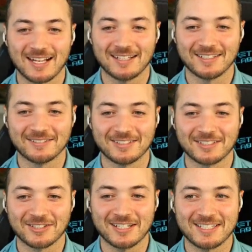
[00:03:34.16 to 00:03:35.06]
kind of a
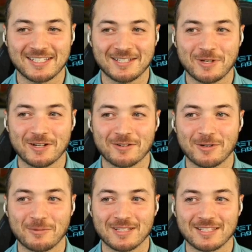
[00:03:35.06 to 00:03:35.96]
crazy weird
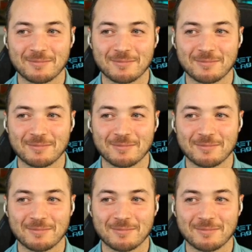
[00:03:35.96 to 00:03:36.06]
moment to